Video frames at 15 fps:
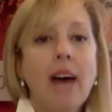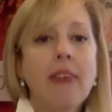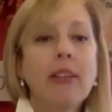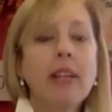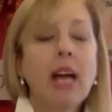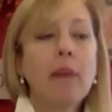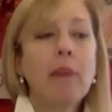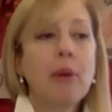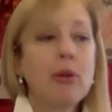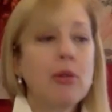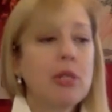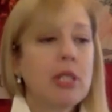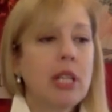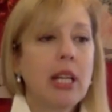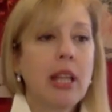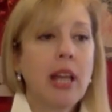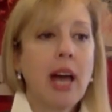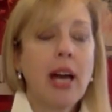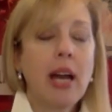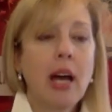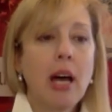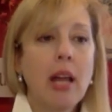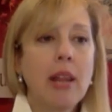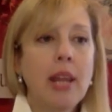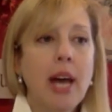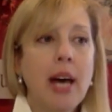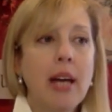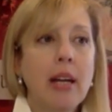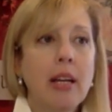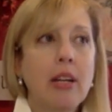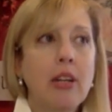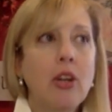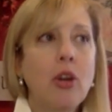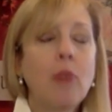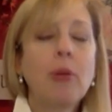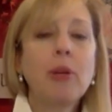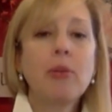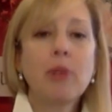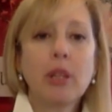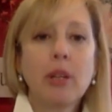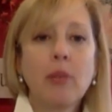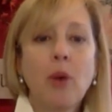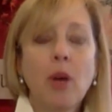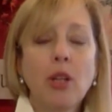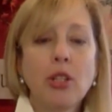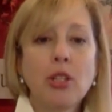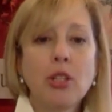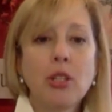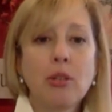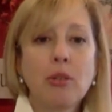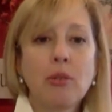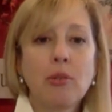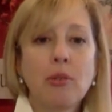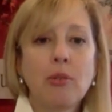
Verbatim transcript: I have a lot of posts like that nobody really wants to,